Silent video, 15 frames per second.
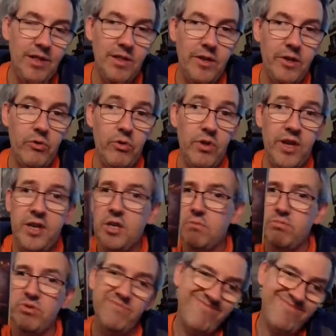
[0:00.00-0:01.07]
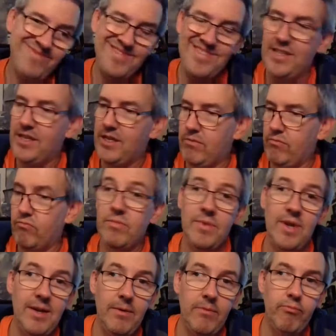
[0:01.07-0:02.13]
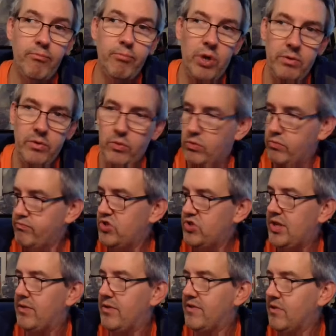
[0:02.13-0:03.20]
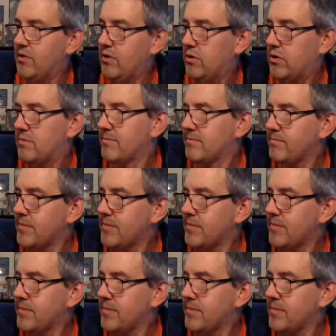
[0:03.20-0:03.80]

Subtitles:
a later lineup, then I probably will send this along